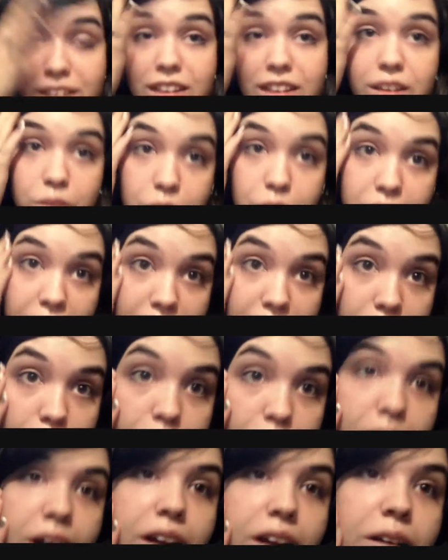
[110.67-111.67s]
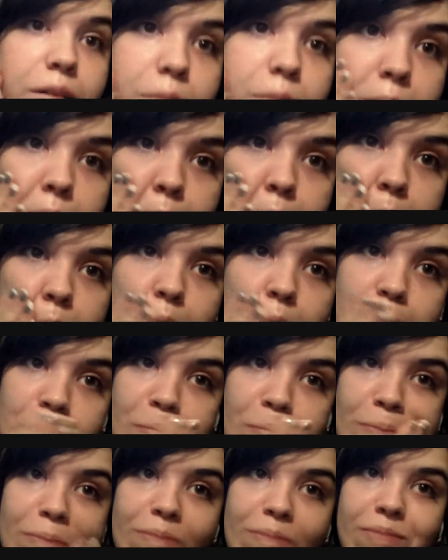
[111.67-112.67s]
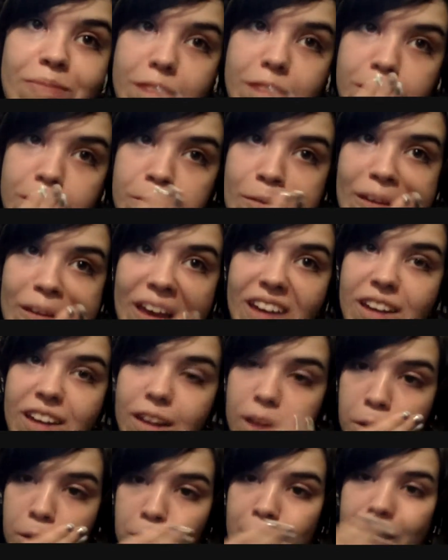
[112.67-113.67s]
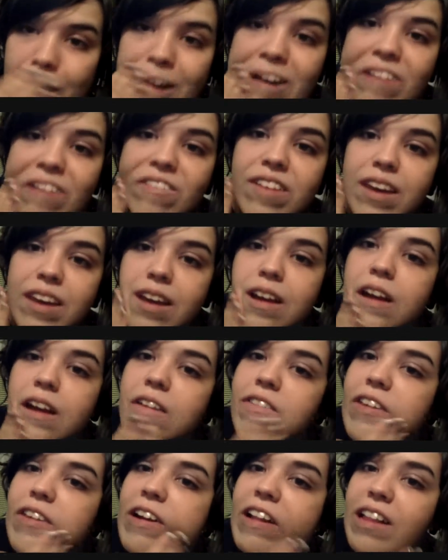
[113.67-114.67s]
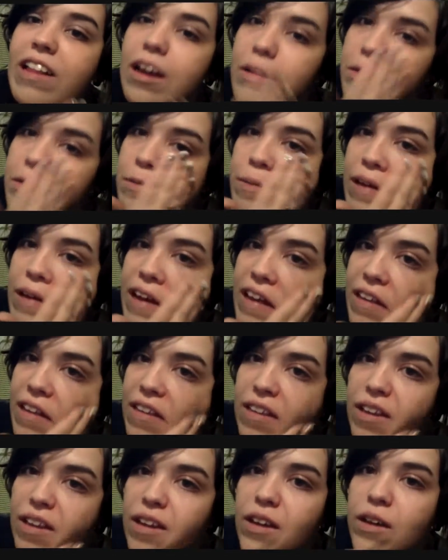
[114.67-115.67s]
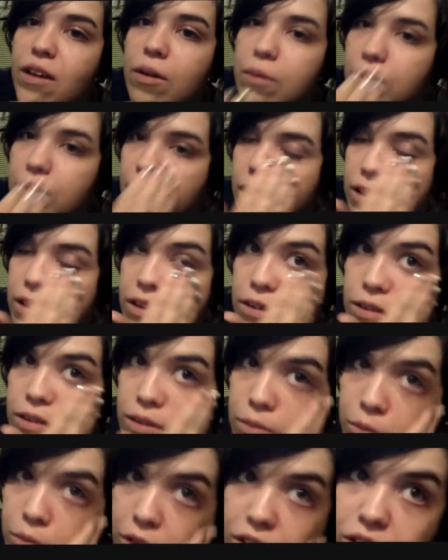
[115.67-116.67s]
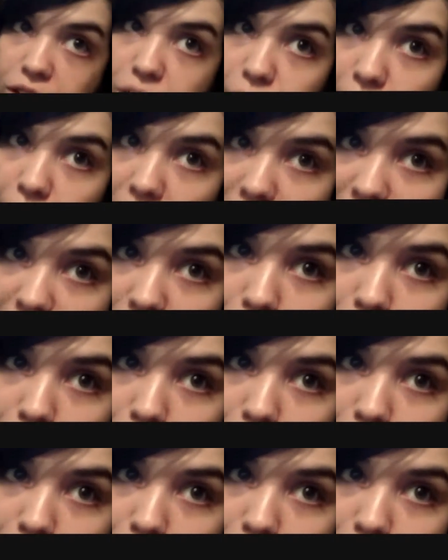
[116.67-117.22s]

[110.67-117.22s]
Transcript: because this will take a while, and it doesn't matter if you get over your lips because we're going to do some work to our